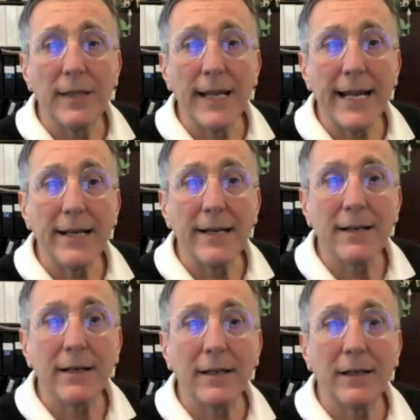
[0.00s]

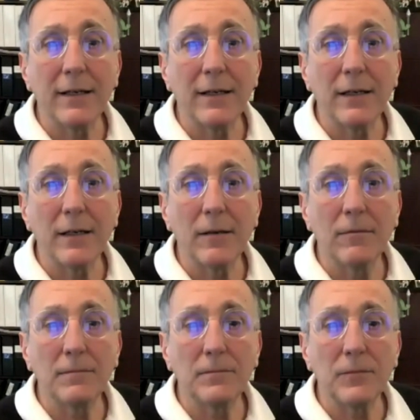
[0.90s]
Then
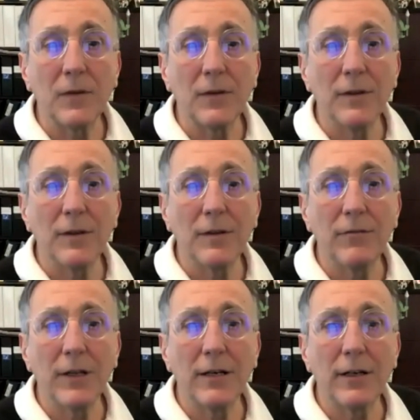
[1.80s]
there
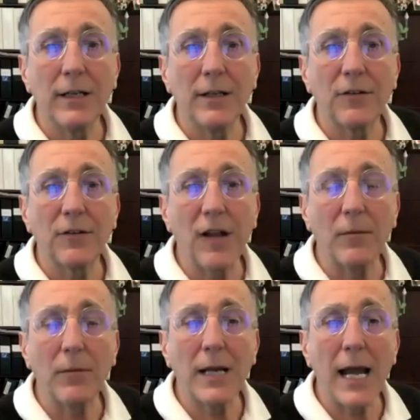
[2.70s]
is
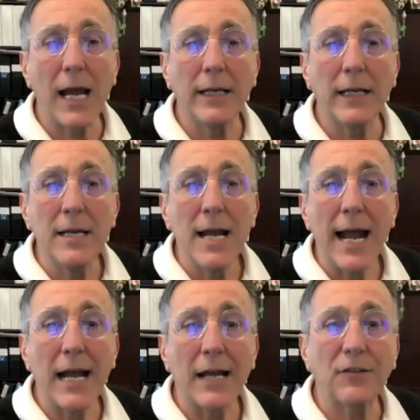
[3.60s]
Salman Ali
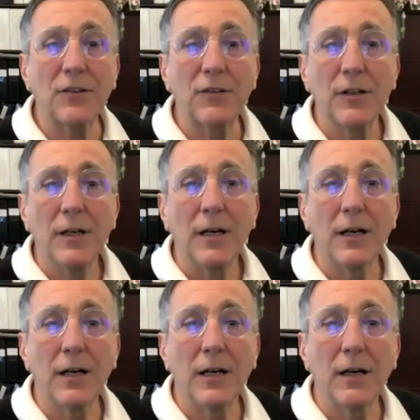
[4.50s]
asks,
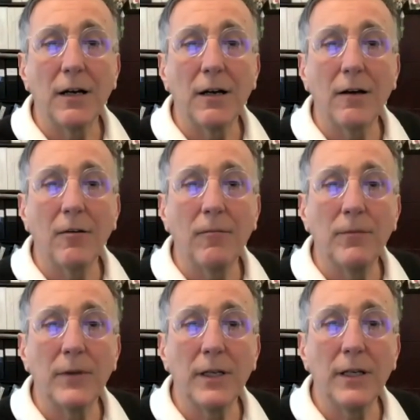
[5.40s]

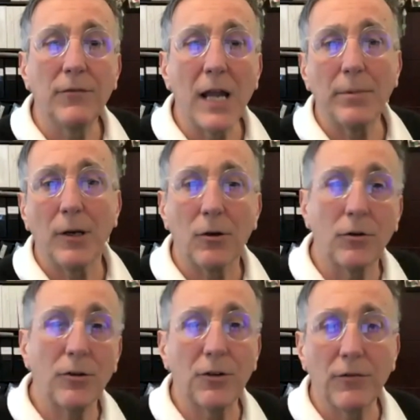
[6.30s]
in the epitope
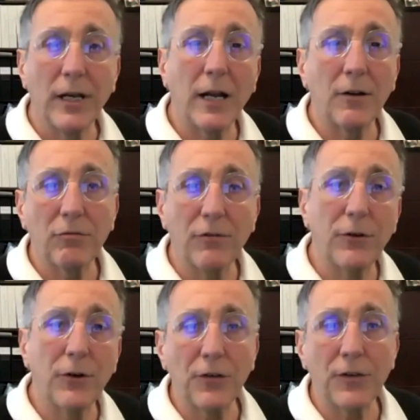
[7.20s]
conservancy, the
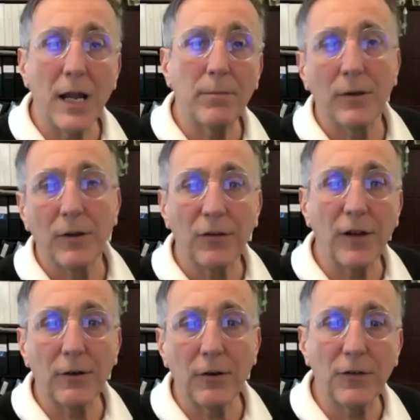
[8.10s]
first step and the
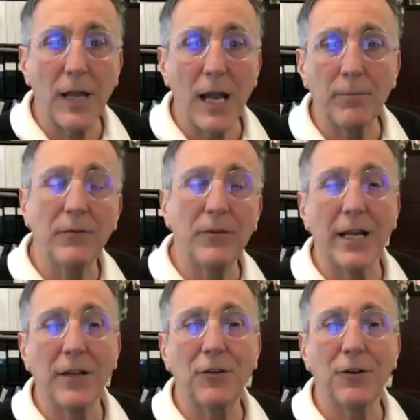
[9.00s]
second step, and the
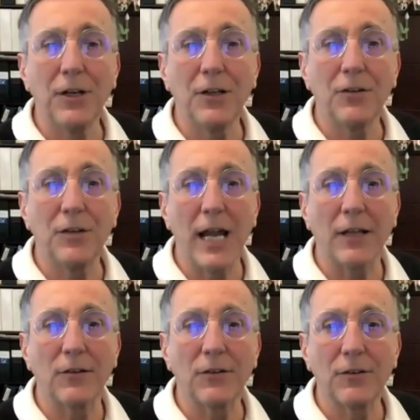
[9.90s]
answer is
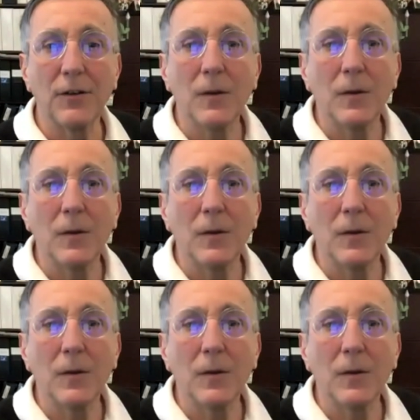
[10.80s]
yes.